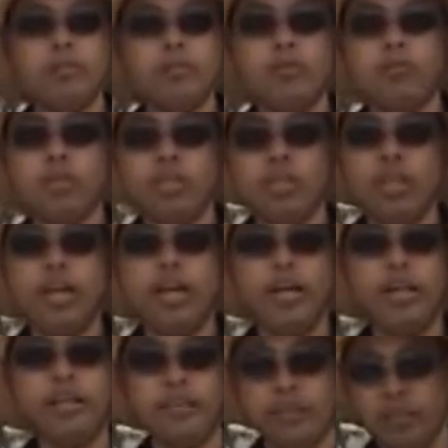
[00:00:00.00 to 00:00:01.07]
what
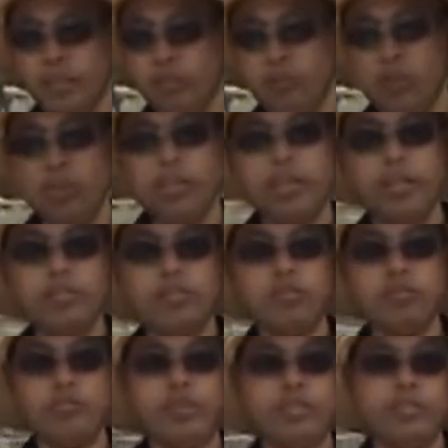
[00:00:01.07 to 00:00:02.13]
size you want to cut,
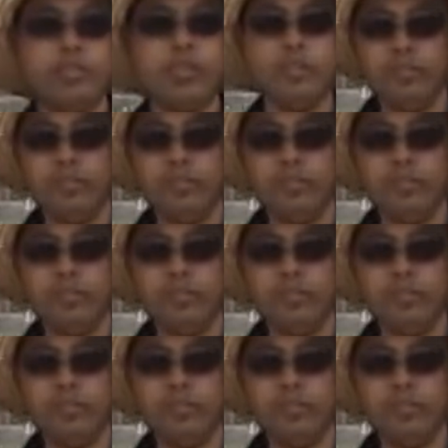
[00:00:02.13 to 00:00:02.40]
two feet, three